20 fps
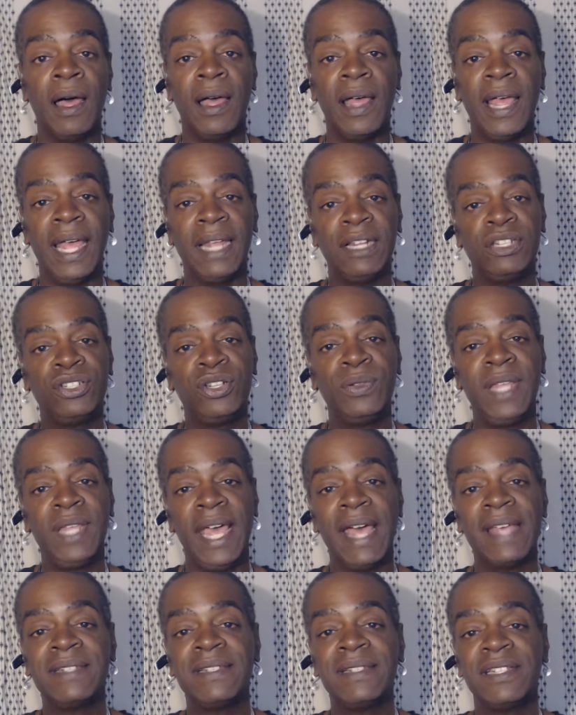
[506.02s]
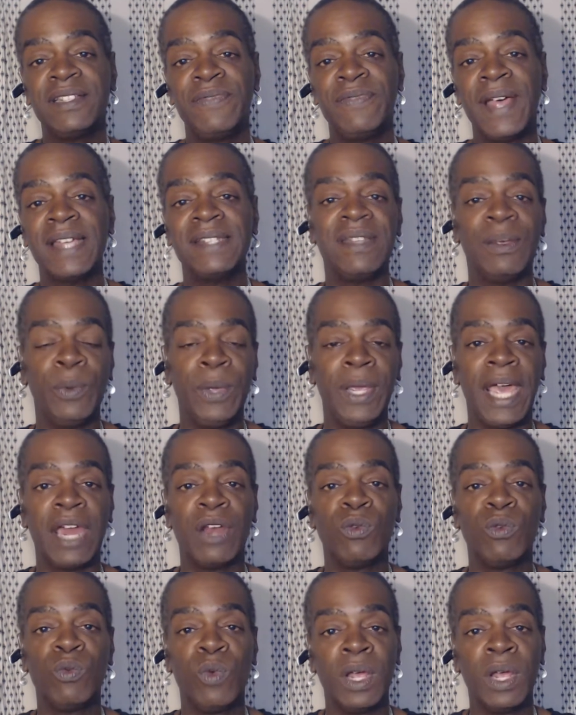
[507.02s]
to the Essence Fest, and we got a
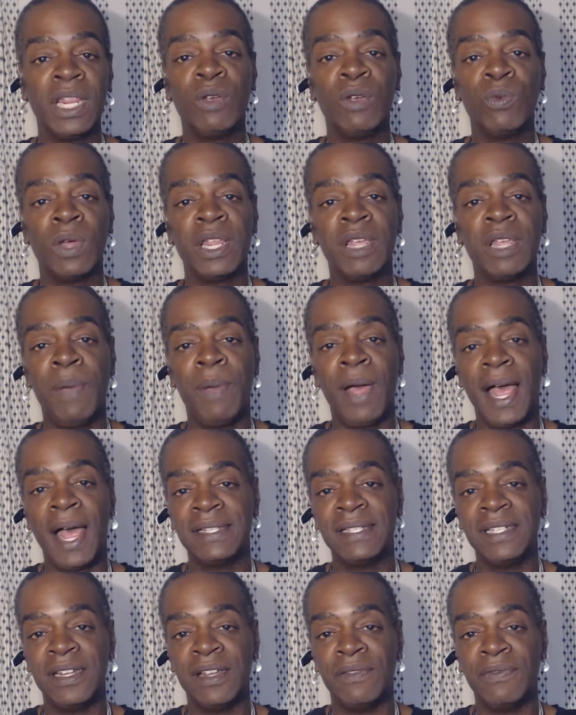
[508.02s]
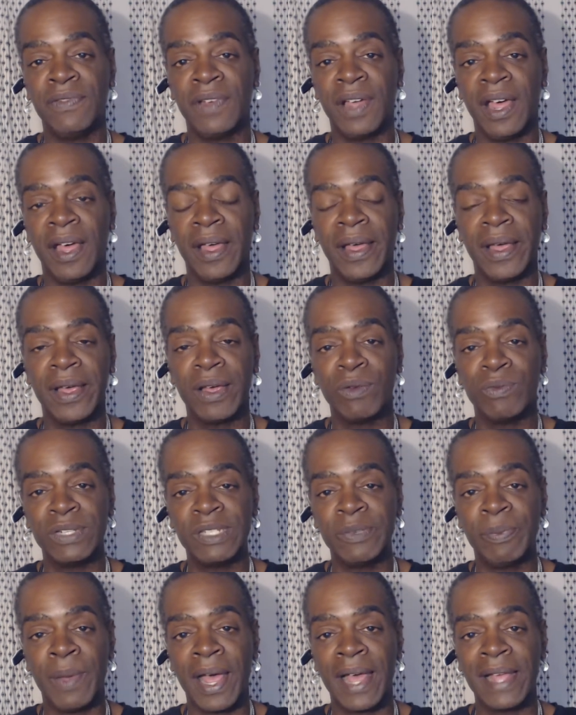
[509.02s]
really, really positive
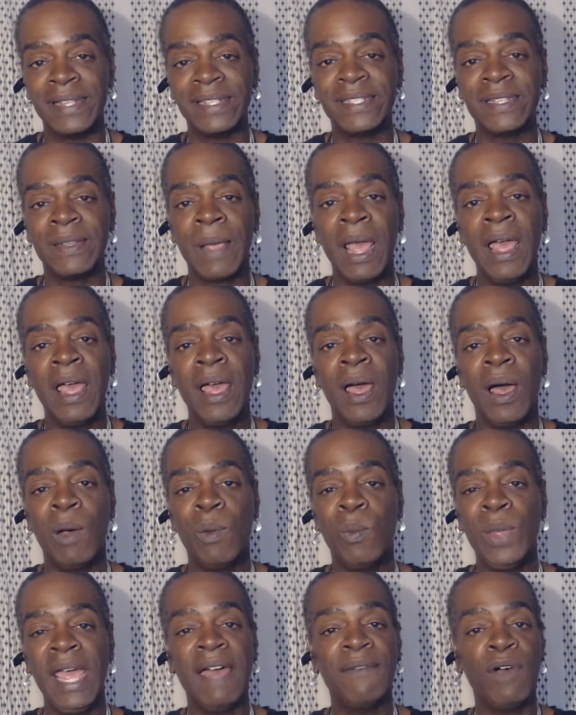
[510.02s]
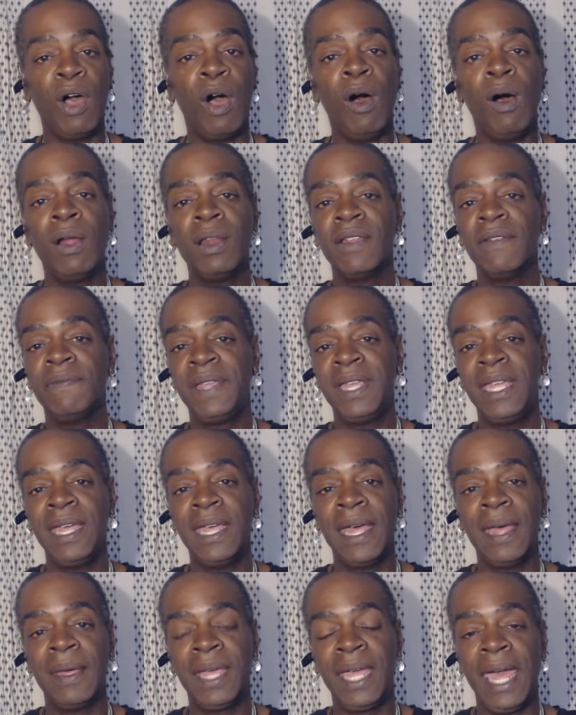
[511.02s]
response. We have all of
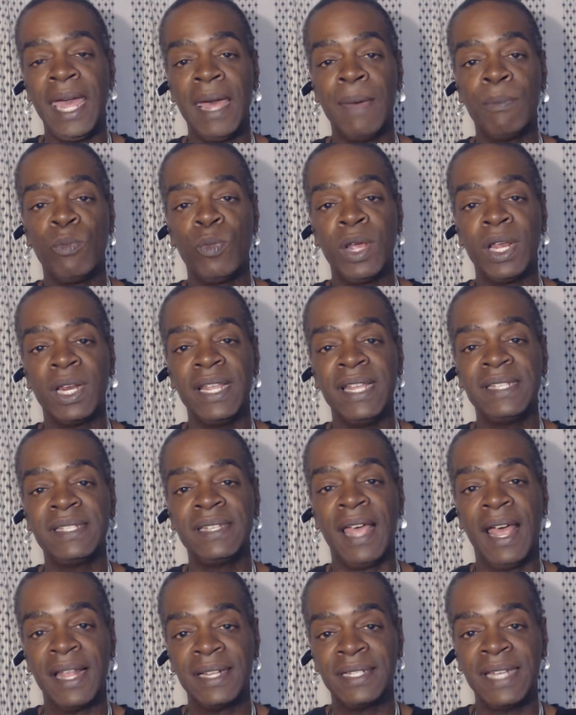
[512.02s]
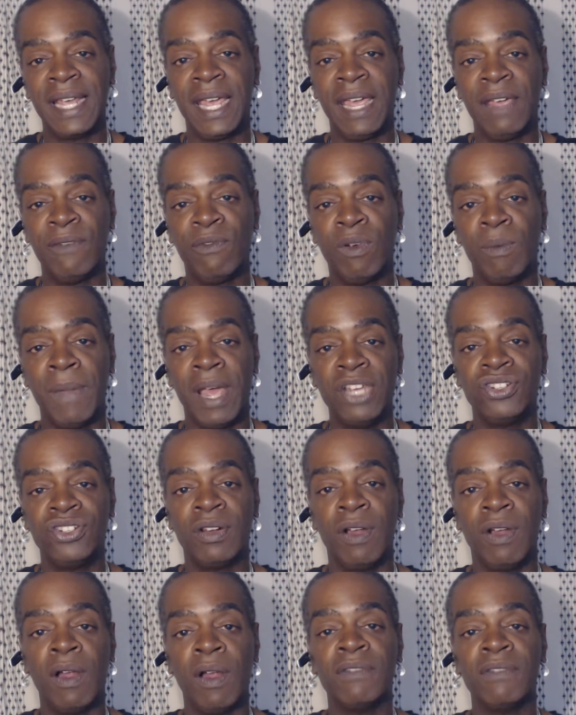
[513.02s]
Cam Ridley's contact information,
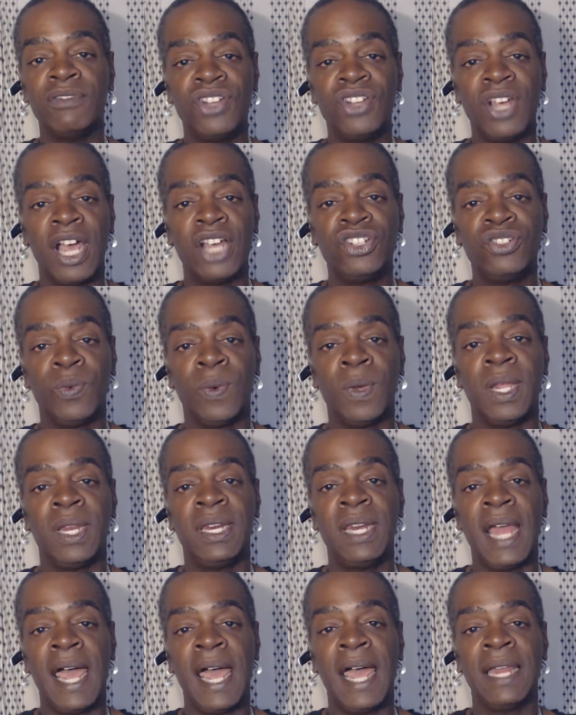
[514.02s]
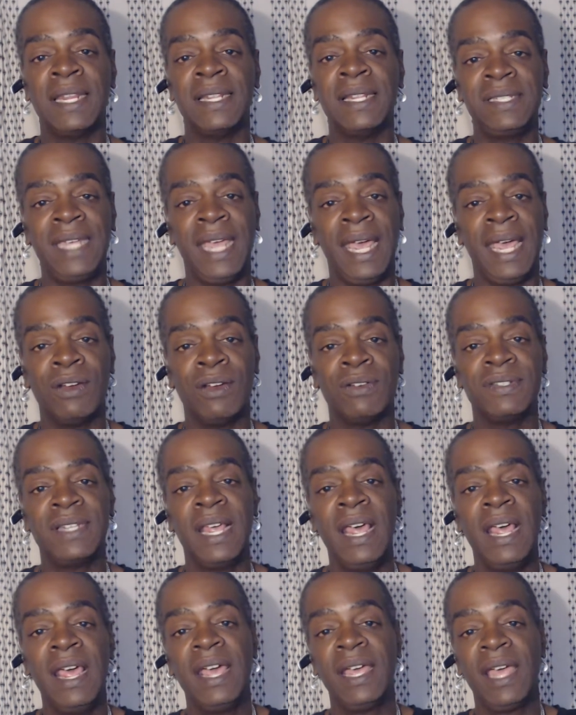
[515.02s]
all of Joshua Nyland Tanner's
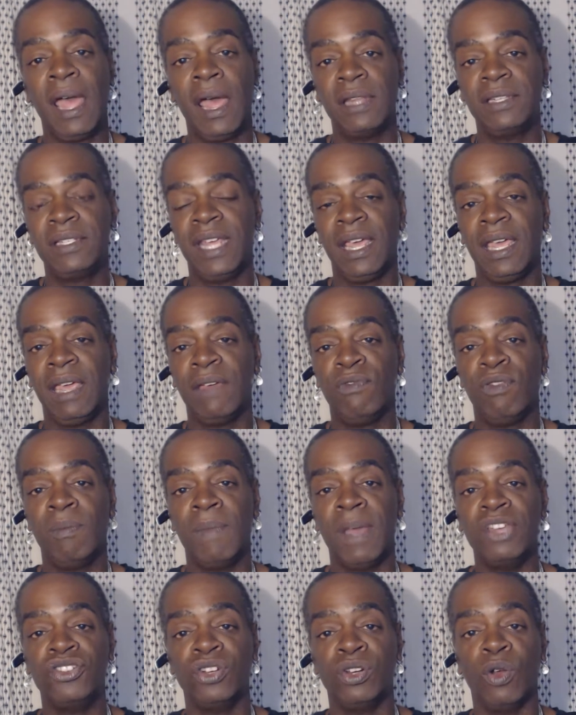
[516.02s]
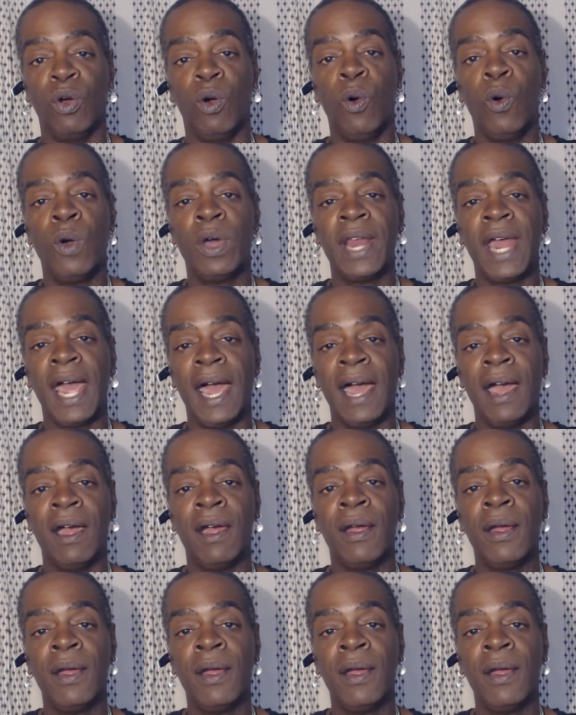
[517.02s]
contact information on our